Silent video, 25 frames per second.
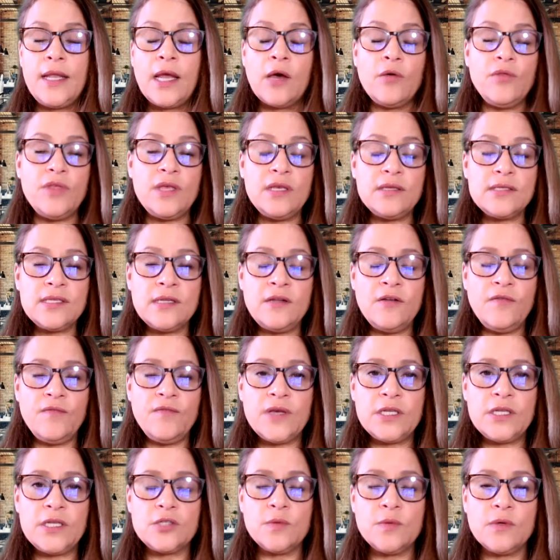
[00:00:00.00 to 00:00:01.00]
Now, these
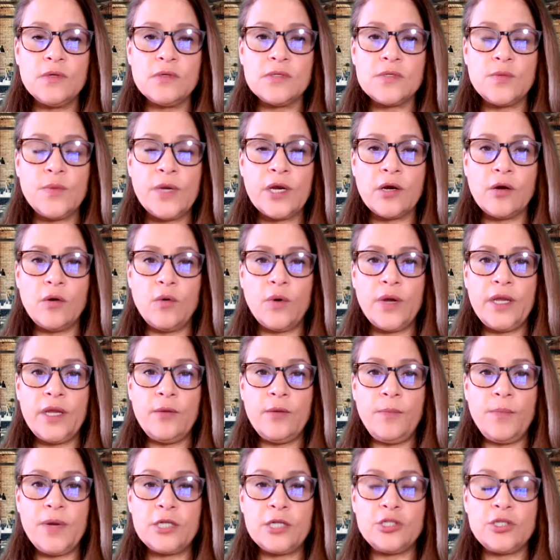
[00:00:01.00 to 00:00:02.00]
individuals we are going
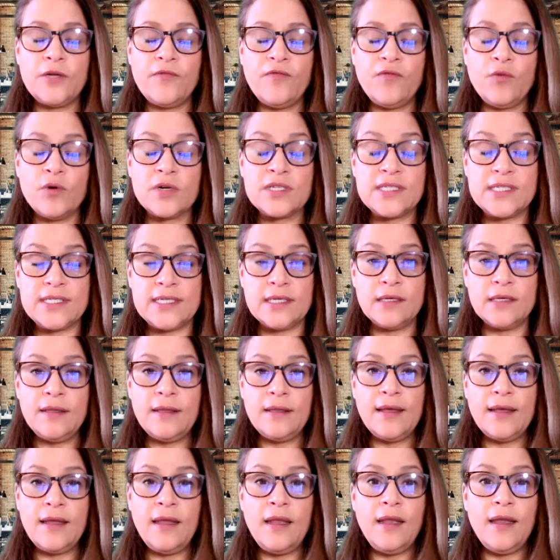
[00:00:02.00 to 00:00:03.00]
to budget for
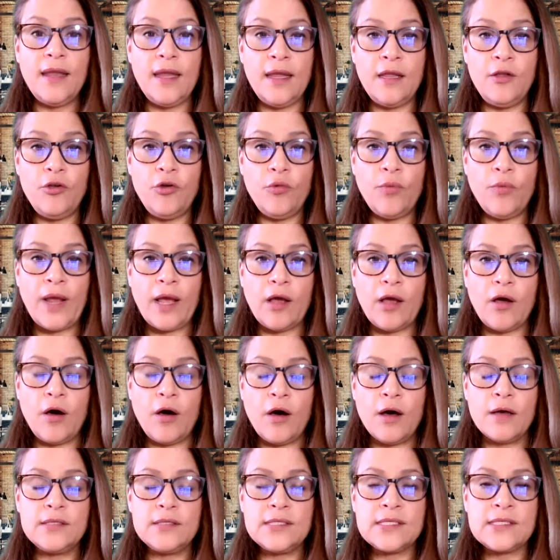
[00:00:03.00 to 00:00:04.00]
still in indirect
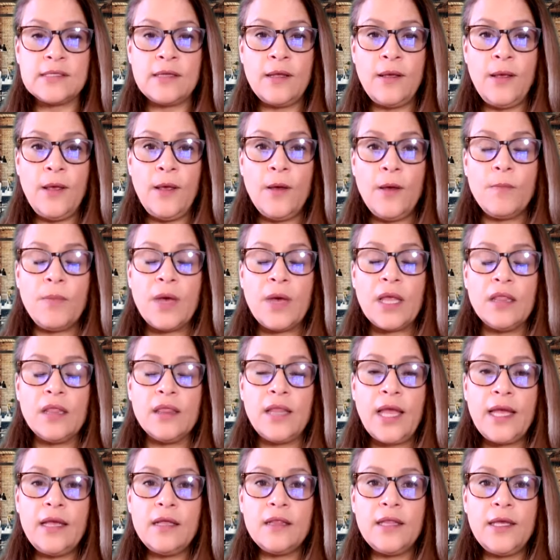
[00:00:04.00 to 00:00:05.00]
costs, but
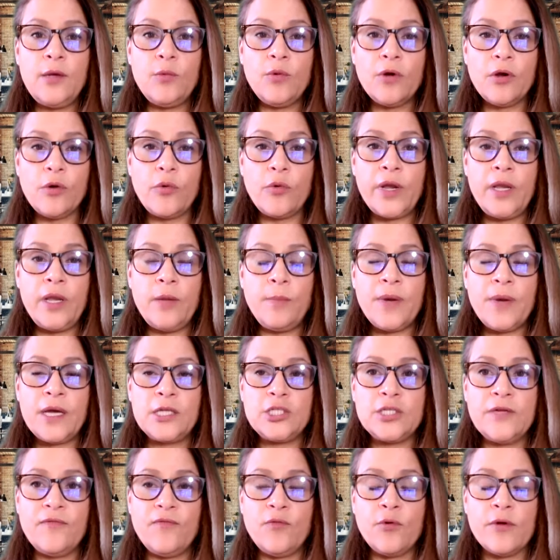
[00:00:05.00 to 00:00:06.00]
likely we're going to
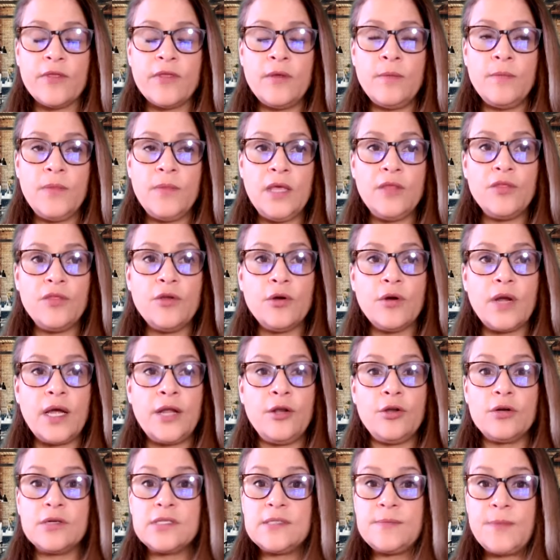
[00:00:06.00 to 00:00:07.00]
budget for them either
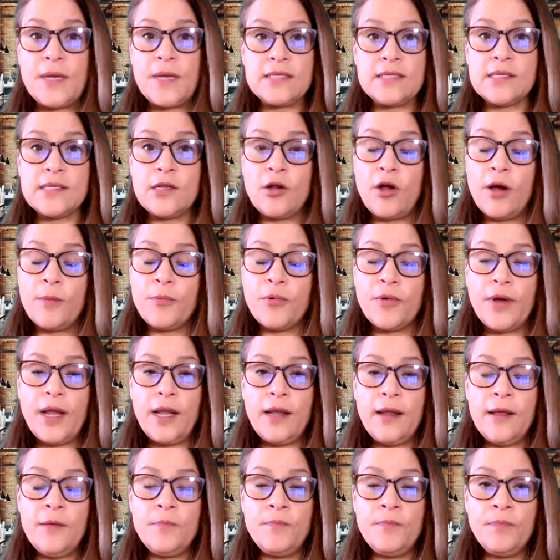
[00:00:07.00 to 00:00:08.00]
under space and
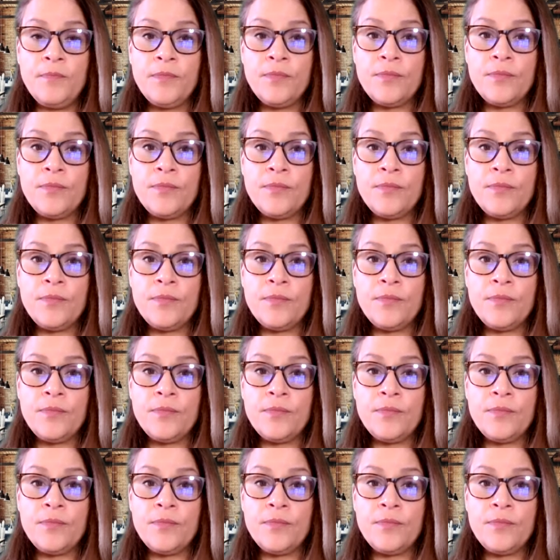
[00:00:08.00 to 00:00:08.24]
operating